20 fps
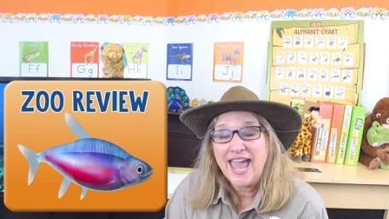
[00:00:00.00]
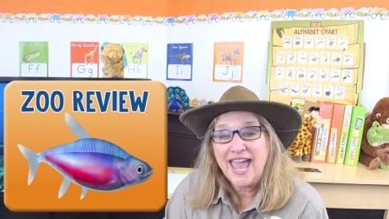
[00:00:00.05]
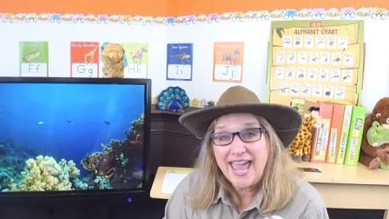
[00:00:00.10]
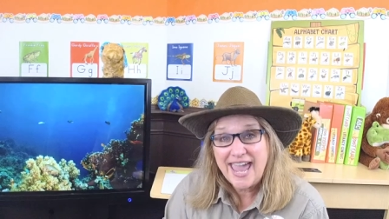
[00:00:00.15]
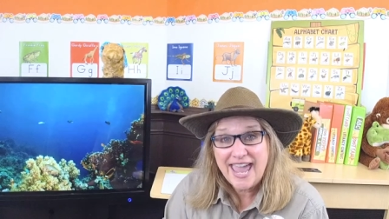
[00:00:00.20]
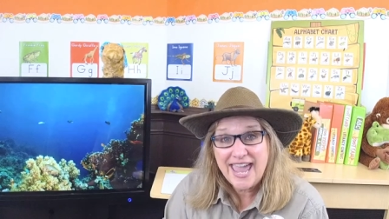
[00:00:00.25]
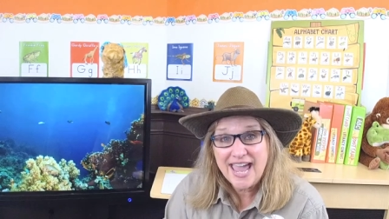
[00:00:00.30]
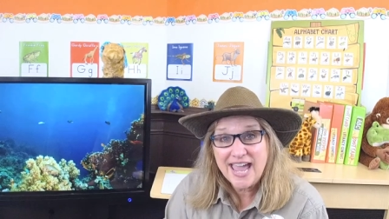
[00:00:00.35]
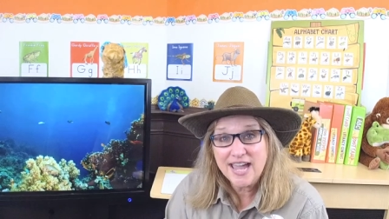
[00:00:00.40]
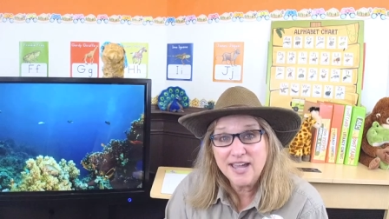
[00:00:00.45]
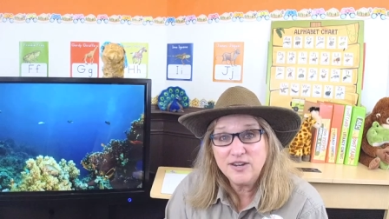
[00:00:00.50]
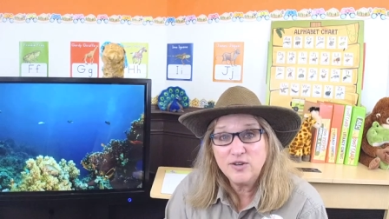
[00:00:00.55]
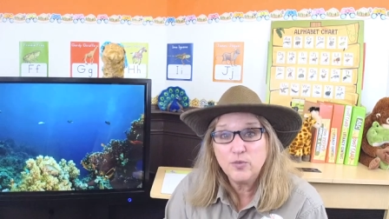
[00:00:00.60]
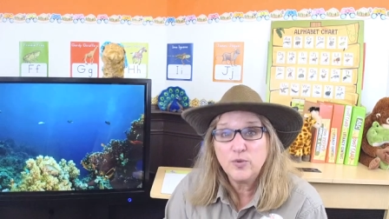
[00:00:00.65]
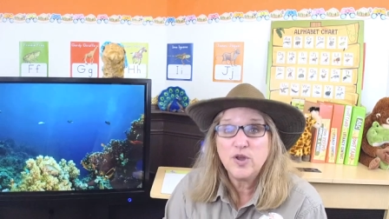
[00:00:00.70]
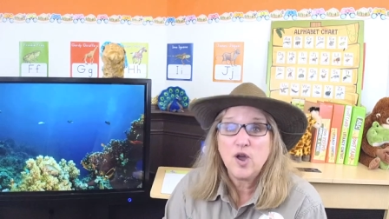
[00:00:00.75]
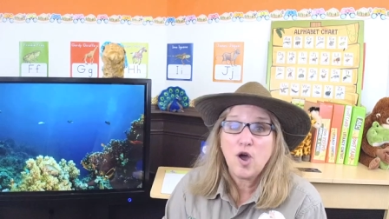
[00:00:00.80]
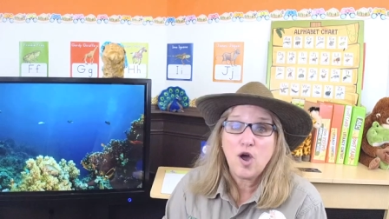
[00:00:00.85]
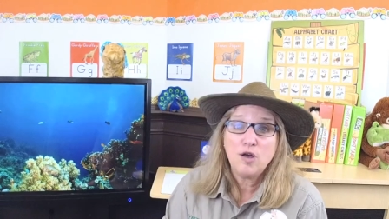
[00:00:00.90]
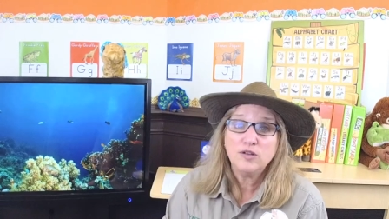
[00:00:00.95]
And
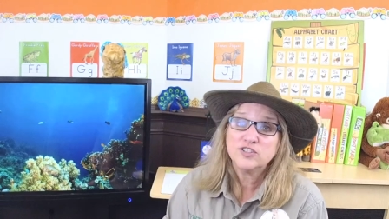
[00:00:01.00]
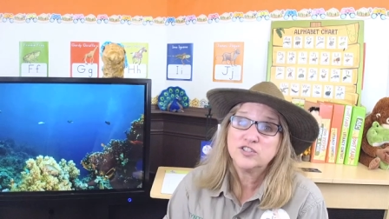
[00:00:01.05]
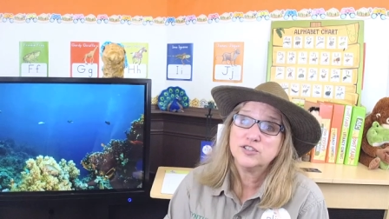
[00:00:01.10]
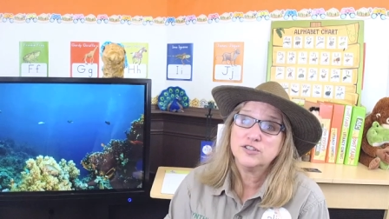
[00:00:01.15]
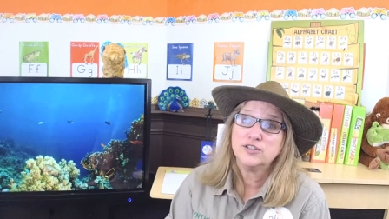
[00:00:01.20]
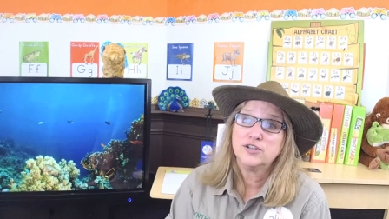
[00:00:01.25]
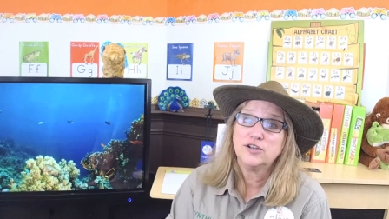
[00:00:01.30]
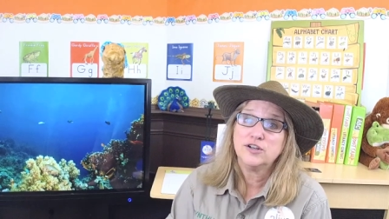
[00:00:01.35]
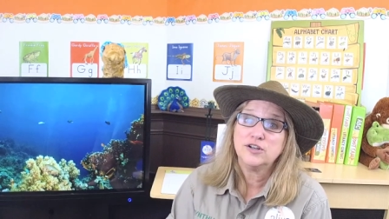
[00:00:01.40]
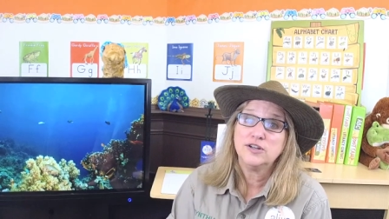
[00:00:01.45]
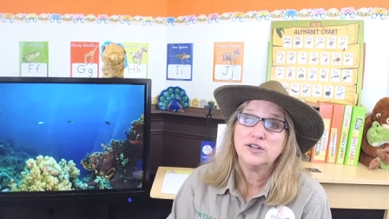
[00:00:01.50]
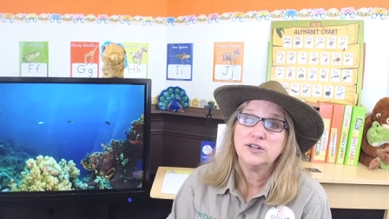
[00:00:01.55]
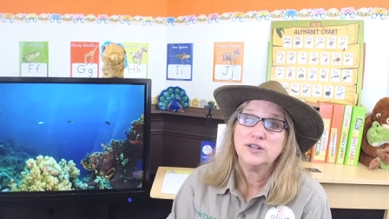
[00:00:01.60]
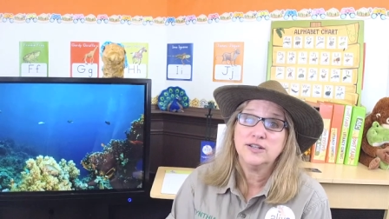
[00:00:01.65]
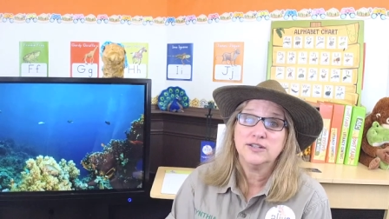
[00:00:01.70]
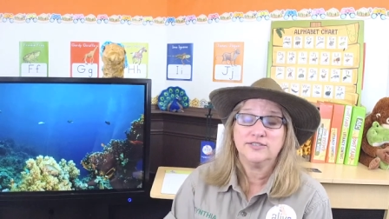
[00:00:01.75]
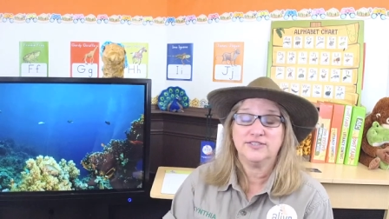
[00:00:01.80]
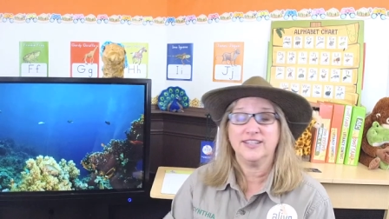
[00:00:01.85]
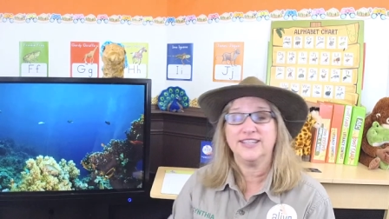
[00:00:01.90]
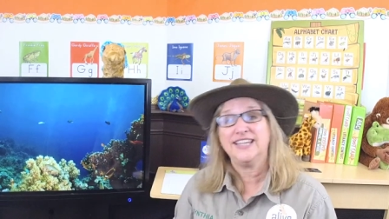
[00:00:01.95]
we also learned
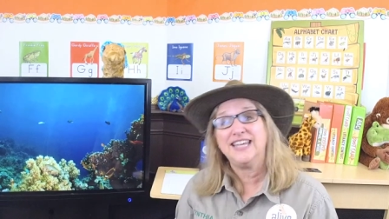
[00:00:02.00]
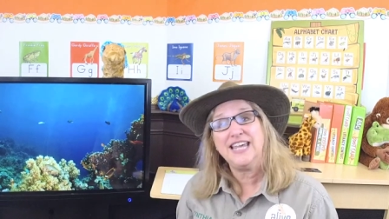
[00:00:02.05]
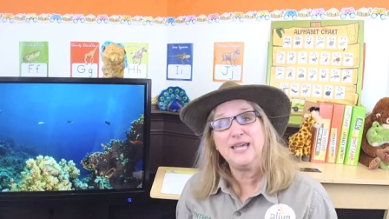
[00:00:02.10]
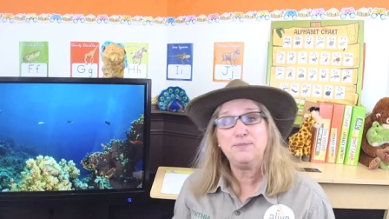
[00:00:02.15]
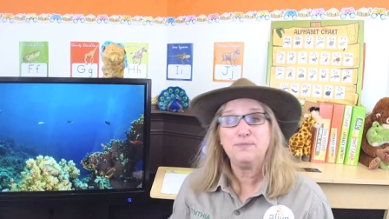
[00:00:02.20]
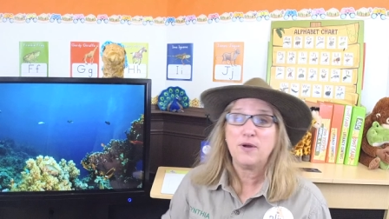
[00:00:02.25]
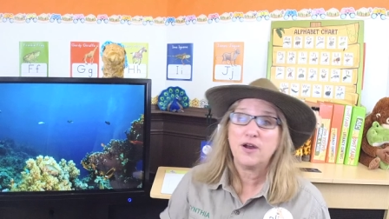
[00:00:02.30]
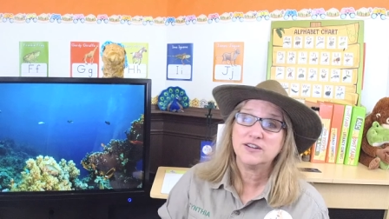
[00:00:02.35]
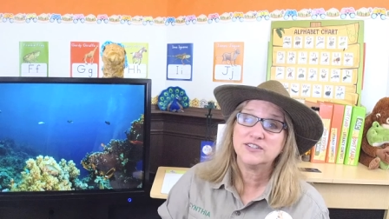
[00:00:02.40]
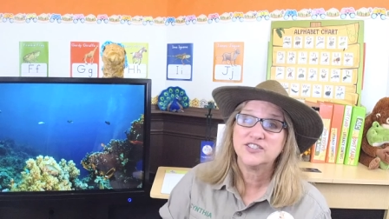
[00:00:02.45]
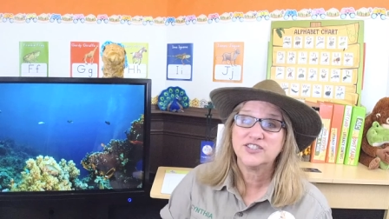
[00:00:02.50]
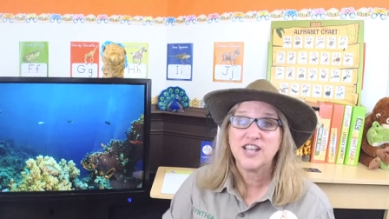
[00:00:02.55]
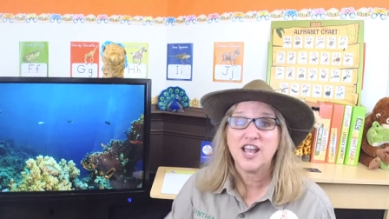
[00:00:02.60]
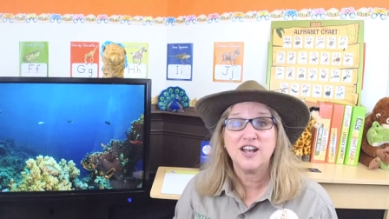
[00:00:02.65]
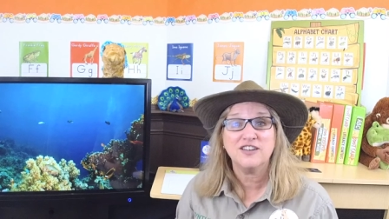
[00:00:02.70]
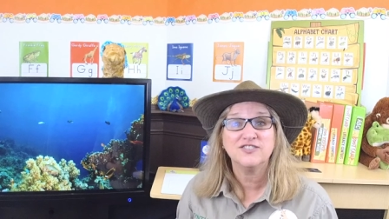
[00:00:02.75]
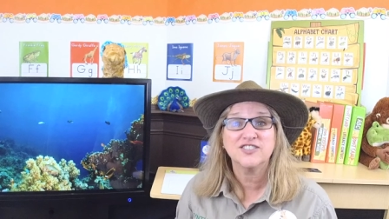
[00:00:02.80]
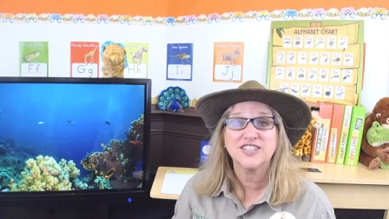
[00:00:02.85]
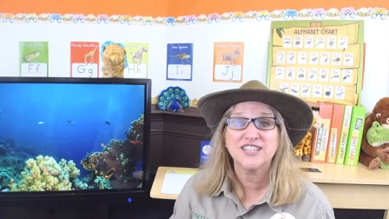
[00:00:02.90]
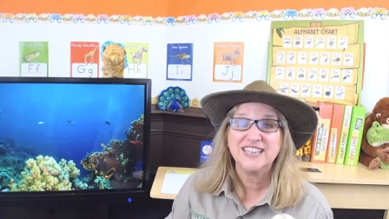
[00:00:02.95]
to keep
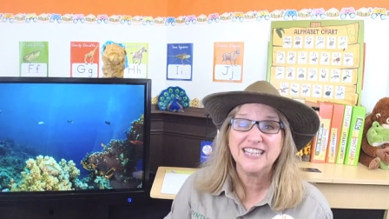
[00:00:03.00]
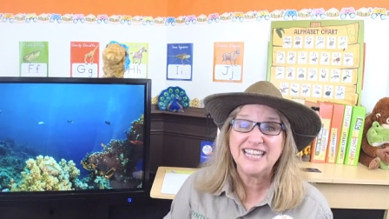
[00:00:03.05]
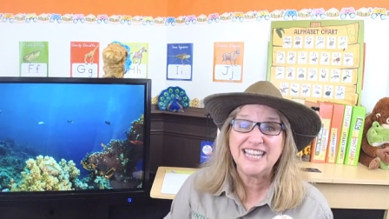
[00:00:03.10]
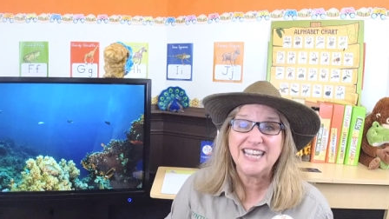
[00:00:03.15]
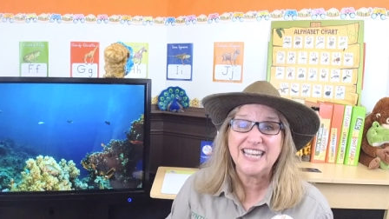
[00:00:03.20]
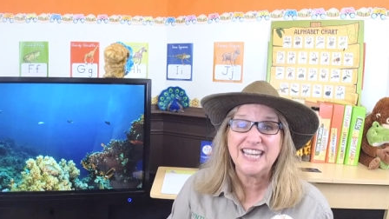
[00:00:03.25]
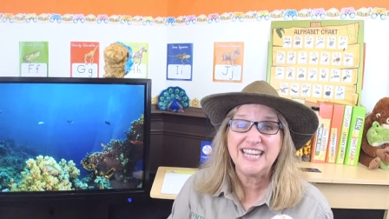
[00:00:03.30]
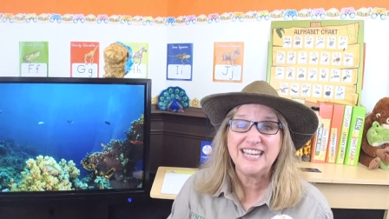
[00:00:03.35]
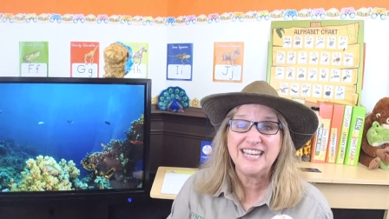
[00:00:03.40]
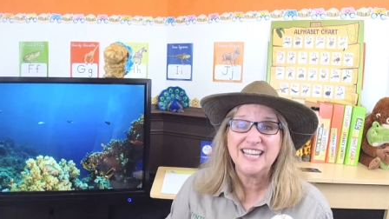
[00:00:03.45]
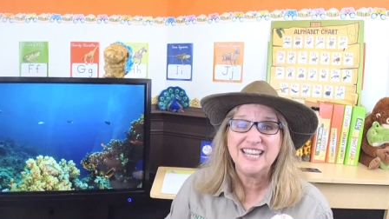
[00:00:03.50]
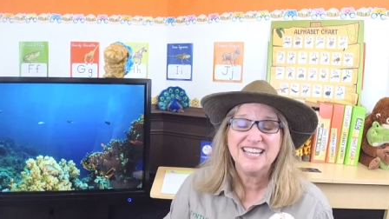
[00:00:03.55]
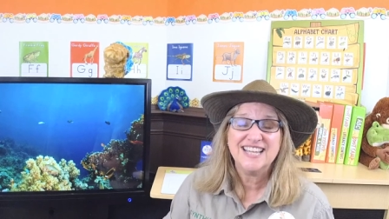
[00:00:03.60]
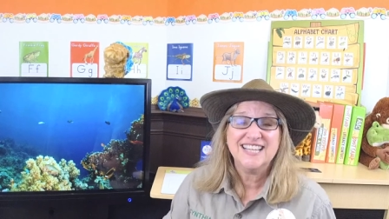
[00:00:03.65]
ourselves clean,